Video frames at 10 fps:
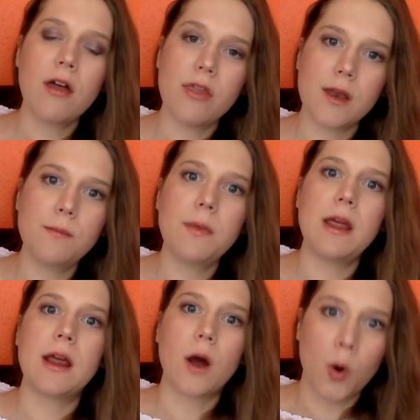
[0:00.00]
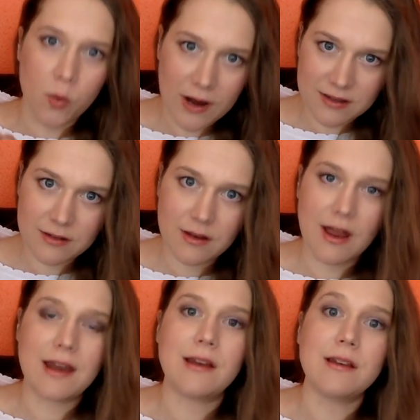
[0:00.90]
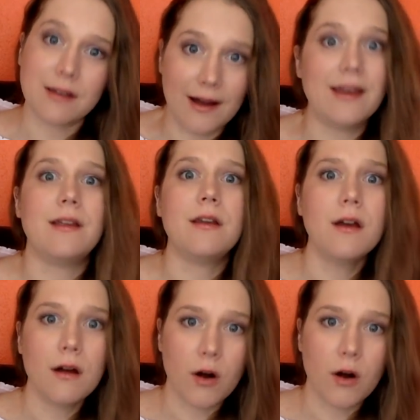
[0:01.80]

then being arrested and indicted